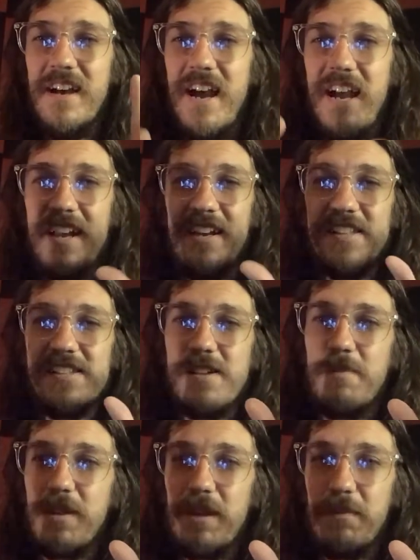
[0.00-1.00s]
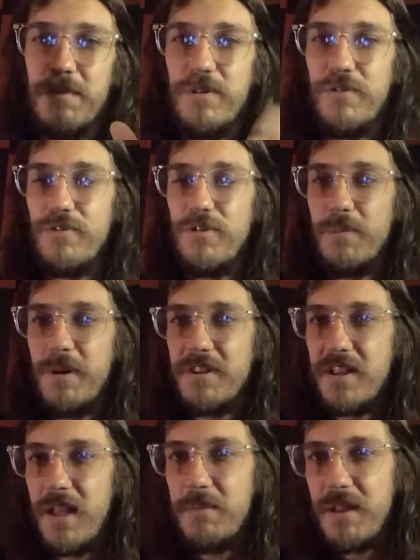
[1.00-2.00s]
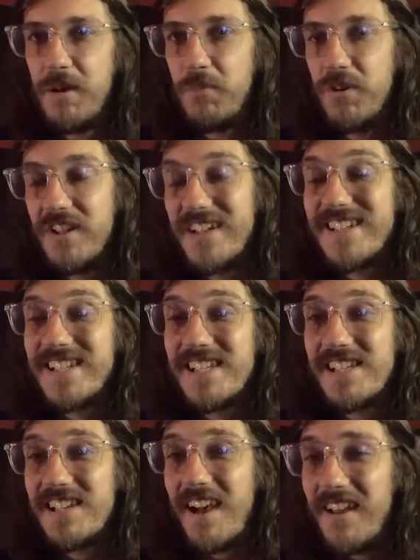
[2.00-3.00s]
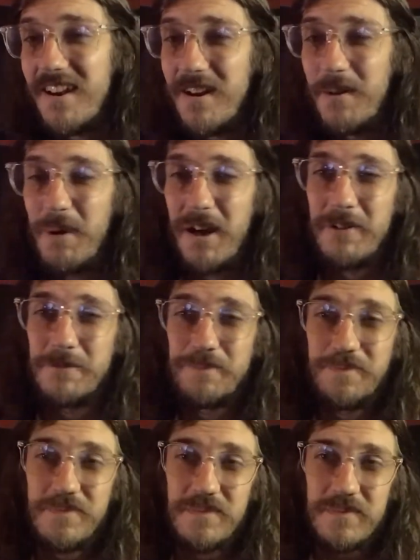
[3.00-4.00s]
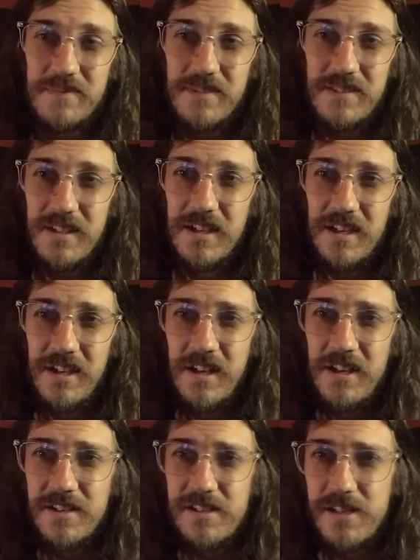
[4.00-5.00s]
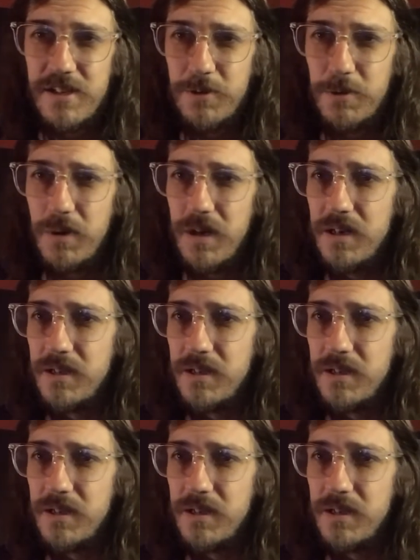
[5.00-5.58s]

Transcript: and it's something beautiful about the game that I'm really excited about too.